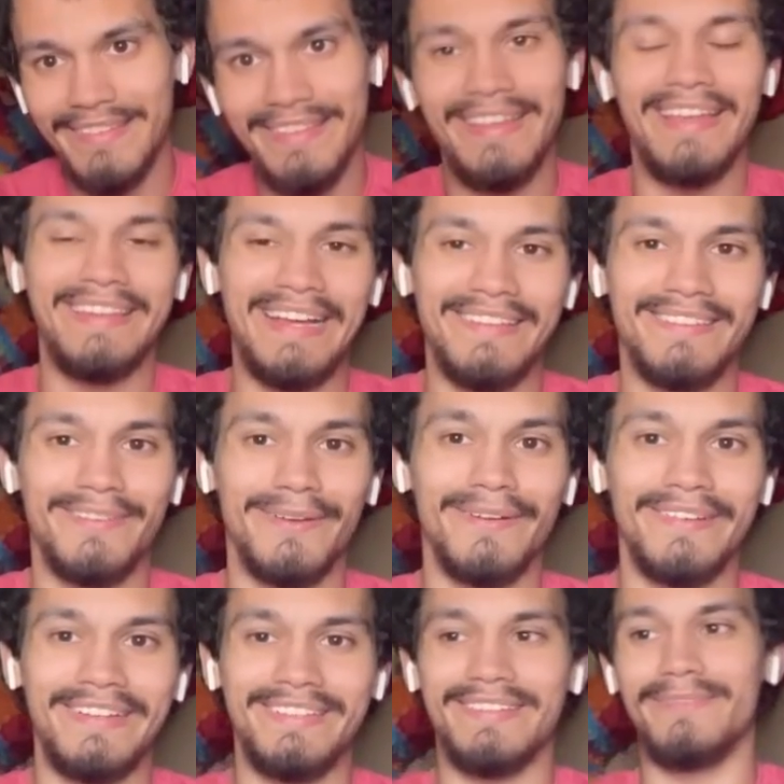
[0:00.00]
And that's for a
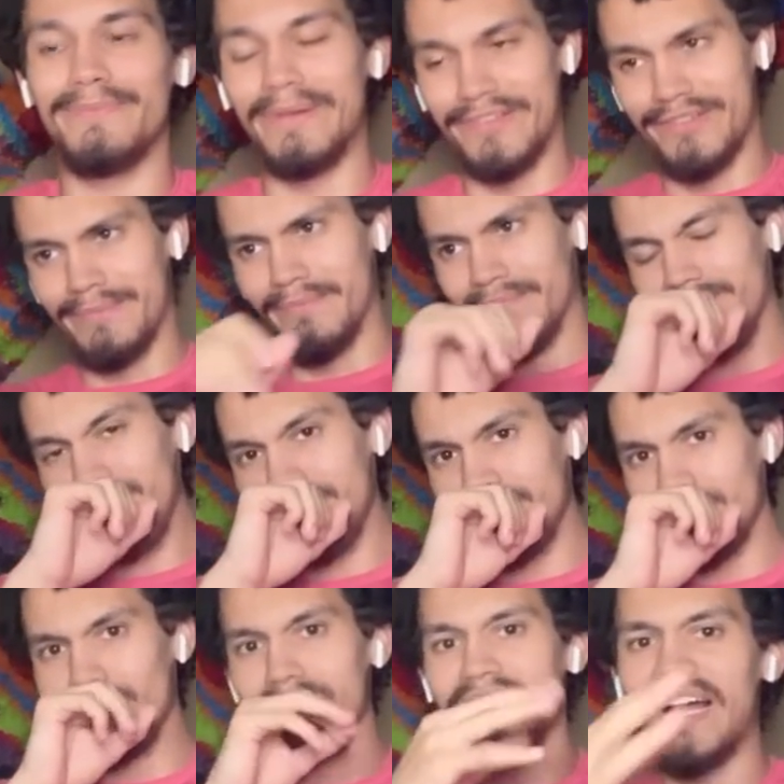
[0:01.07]
reason, which
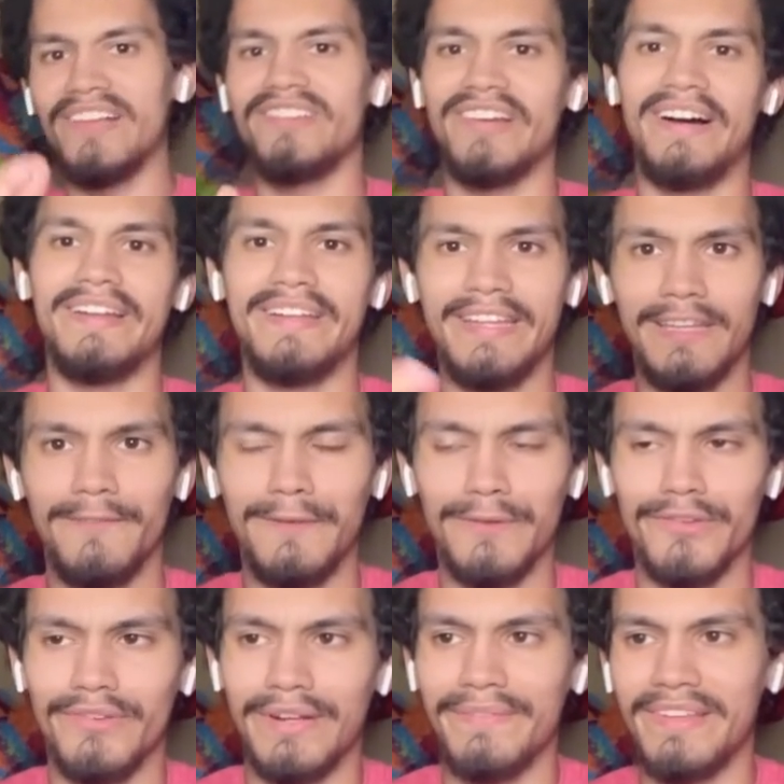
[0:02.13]
we'll touch on in the
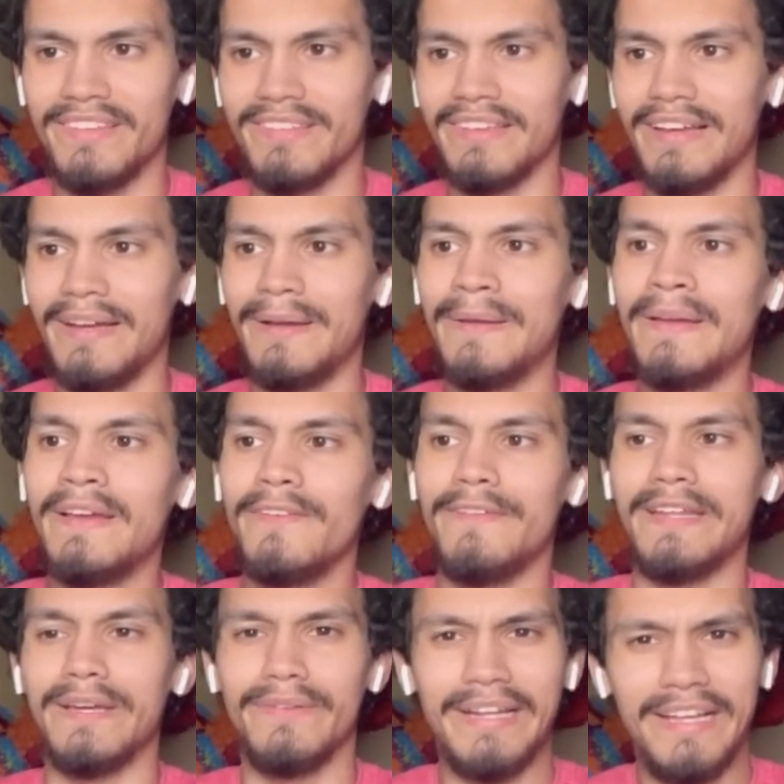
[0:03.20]
future of this video.